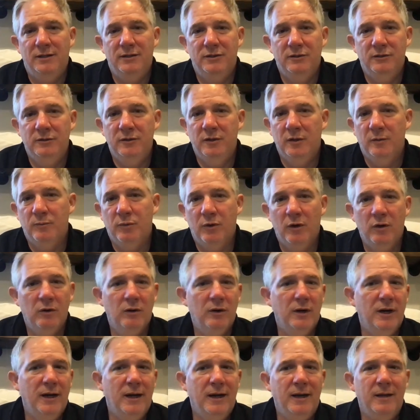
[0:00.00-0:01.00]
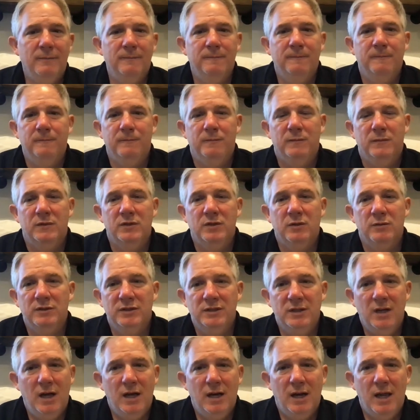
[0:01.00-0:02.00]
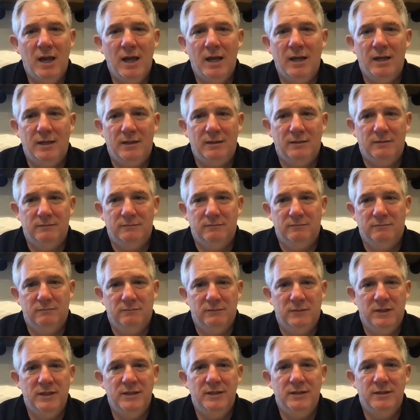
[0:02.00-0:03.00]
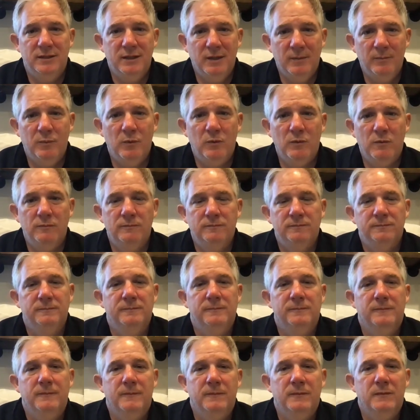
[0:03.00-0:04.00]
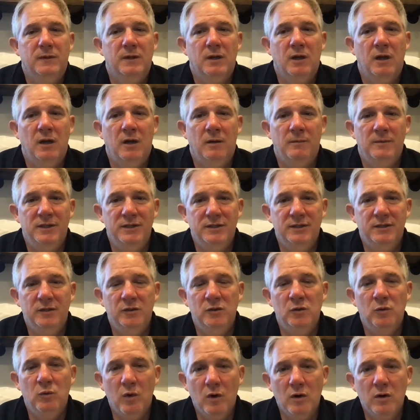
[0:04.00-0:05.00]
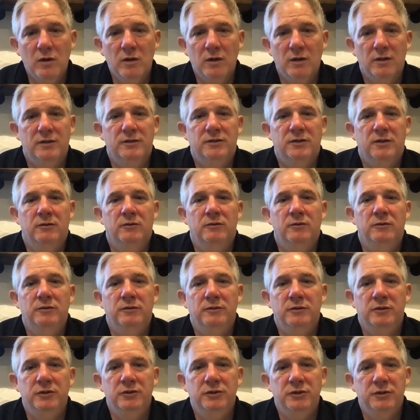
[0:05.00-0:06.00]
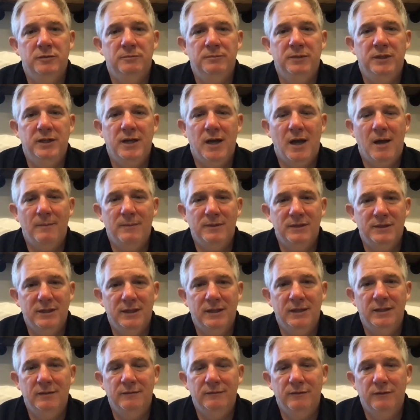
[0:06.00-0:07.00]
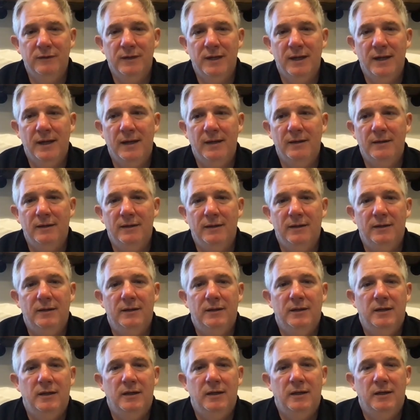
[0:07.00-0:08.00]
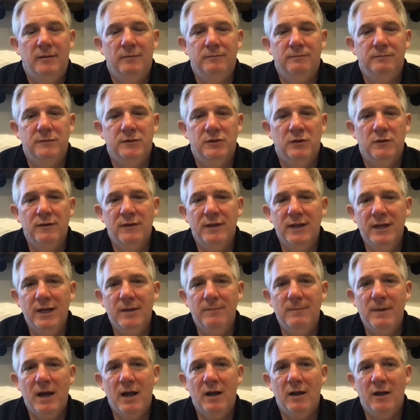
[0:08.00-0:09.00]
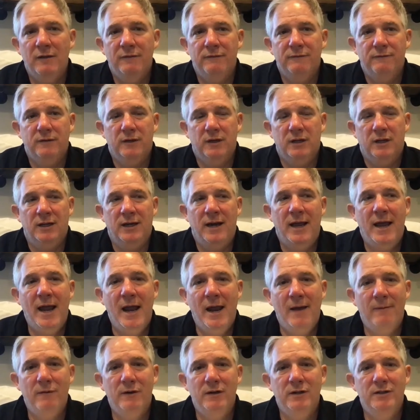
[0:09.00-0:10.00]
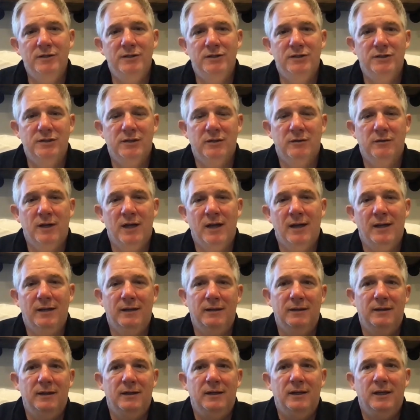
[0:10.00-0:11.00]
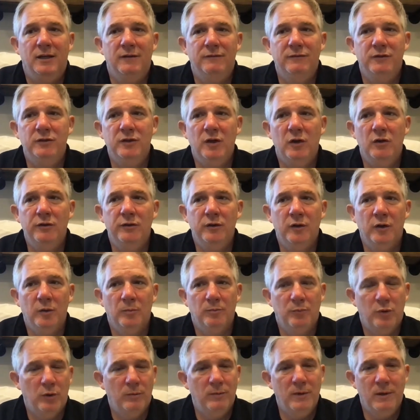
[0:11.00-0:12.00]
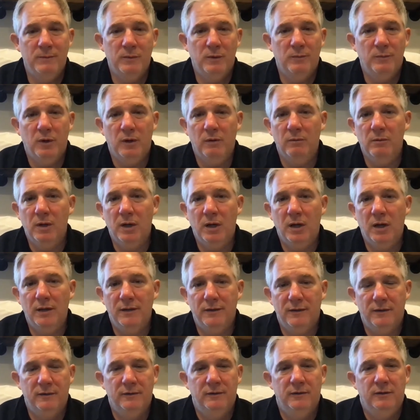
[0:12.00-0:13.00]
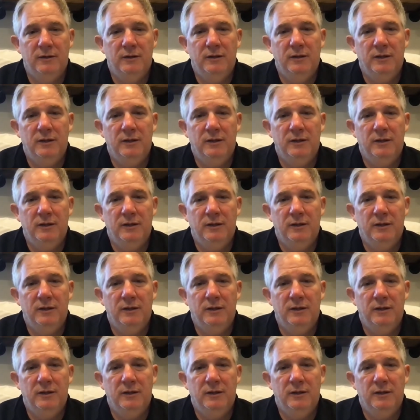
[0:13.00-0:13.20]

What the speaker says: into your program. So it's not like it's simple. It's still work, so you should be compensated for that. So think about if an average, so like if you know you're per member per month,